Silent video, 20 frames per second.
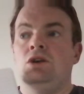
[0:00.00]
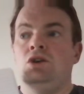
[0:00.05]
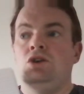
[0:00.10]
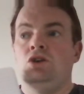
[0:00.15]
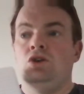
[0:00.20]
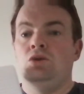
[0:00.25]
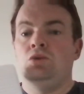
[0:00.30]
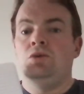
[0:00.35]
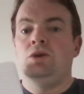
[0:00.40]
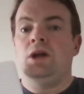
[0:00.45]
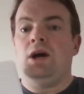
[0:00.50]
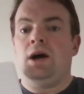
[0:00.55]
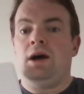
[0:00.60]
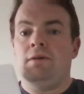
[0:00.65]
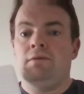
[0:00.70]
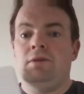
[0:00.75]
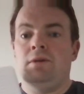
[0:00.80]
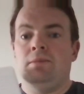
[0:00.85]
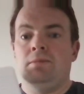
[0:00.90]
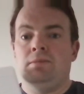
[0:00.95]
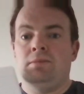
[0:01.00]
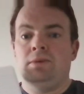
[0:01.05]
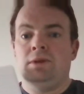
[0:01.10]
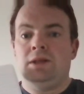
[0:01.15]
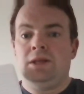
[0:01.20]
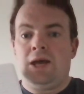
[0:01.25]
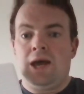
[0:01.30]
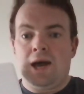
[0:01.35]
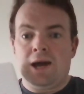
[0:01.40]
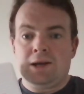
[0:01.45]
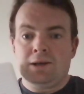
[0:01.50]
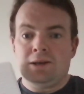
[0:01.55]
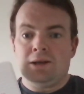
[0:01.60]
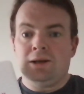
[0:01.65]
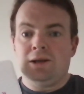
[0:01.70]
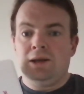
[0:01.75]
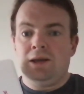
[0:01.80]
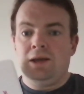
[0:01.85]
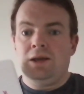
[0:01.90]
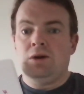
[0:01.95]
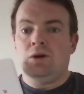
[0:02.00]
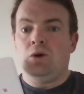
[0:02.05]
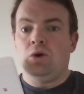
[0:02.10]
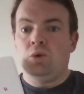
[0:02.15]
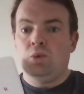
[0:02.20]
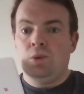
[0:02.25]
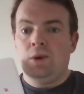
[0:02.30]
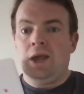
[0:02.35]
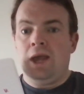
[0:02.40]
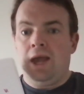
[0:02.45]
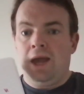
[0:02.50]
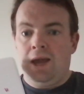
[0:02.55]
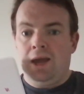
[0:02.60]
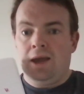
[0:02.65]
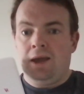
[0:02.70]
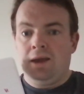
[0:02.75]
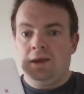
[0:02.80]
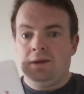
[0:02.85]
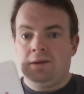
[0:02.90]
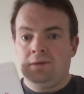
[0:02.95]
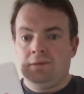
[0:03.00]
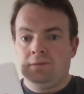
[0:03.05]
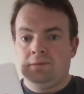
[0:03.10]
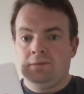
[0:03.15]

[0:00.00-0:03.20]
you would have them tactically okay